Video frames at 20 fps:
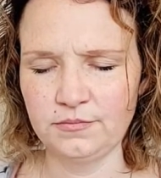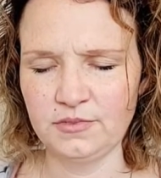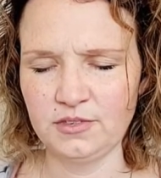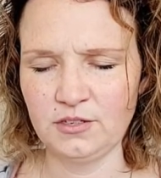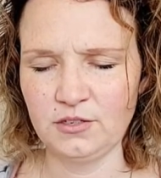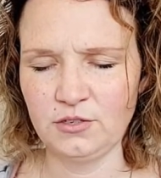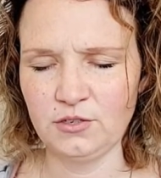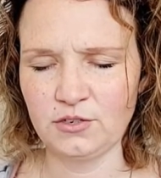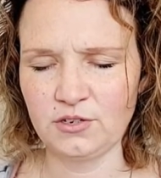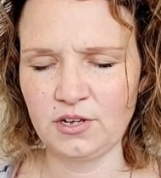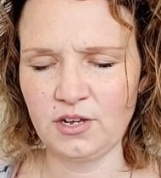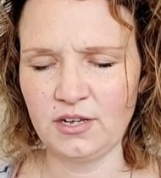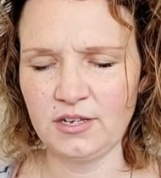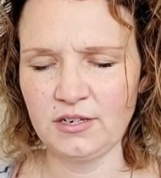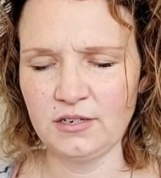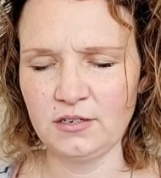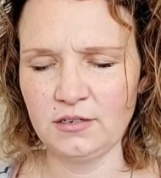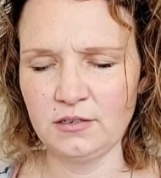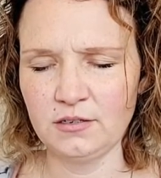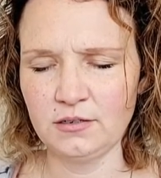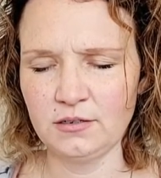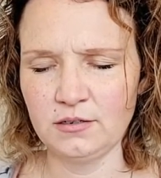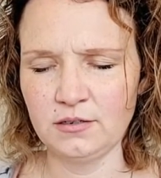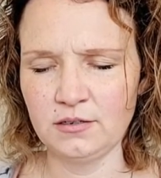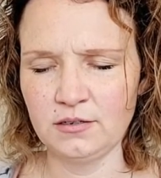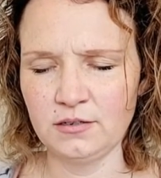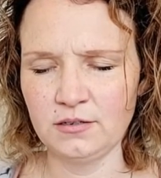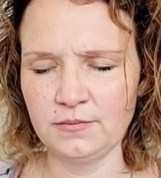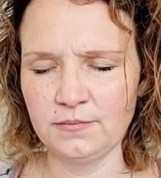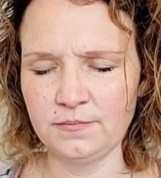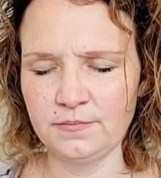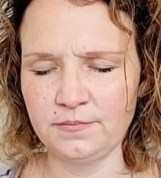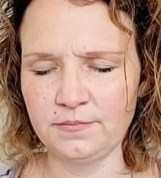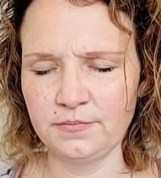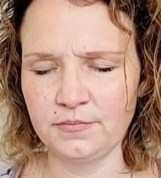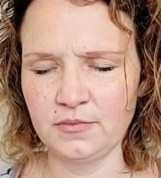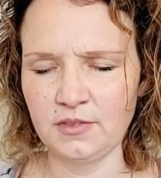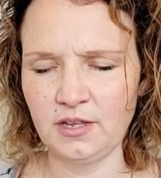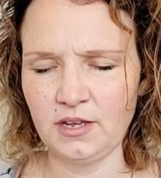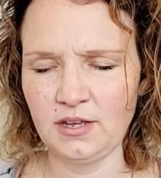you're kind of um,
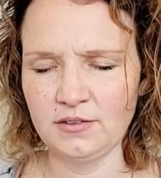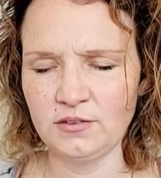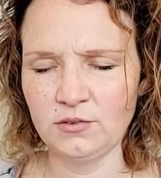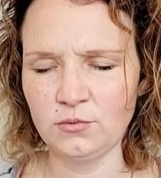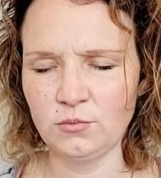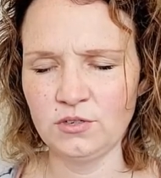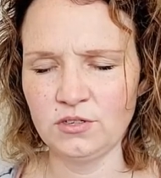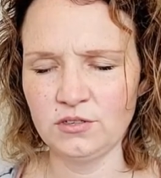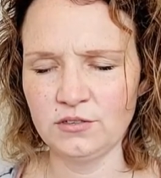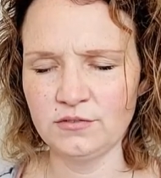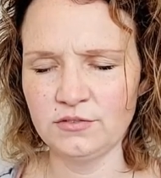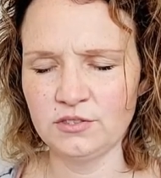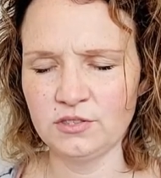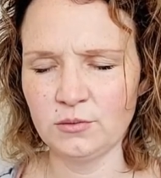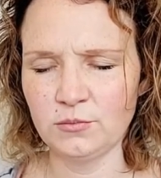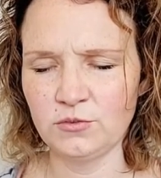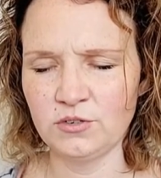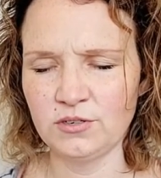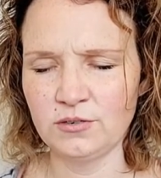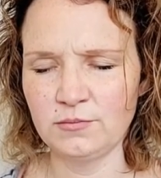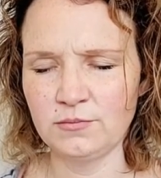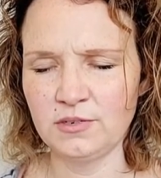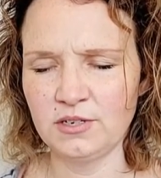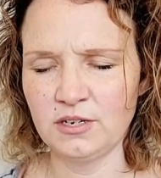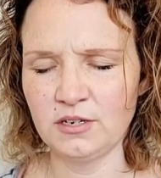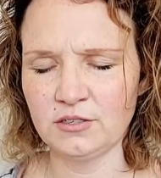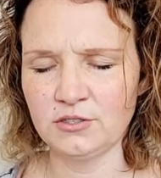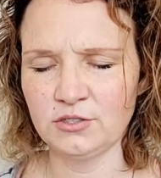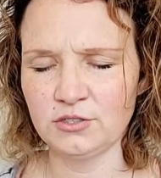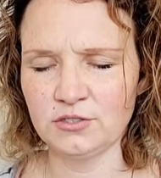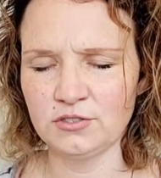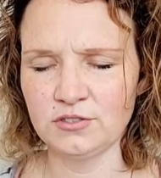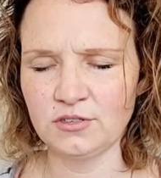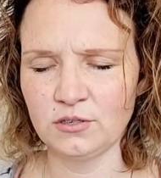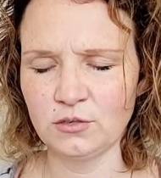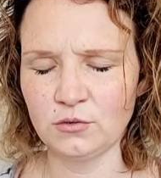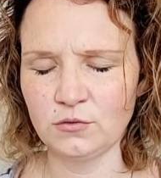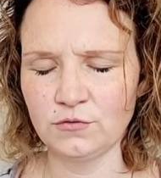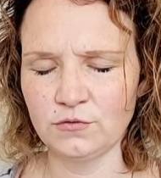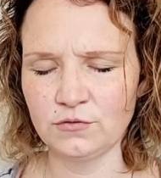at the will of someone beyond
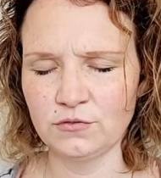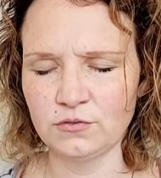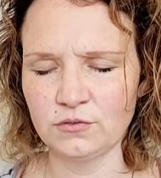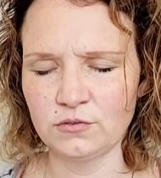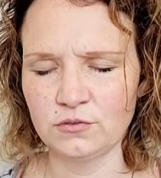yourself.